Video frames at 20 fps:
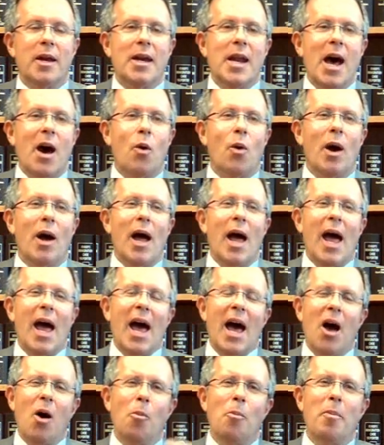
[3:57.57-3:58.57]
Now,
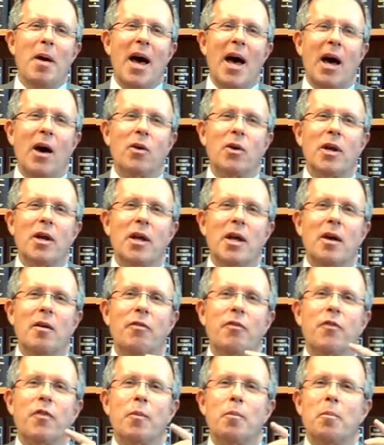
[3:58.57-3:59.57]
how about
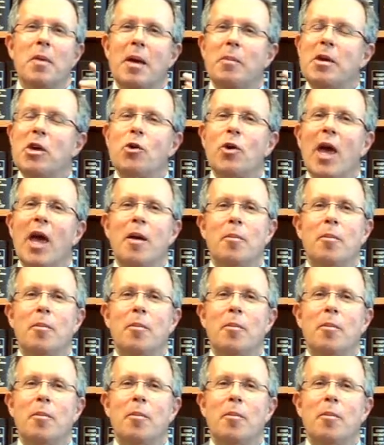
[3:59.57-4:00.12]
if maybe you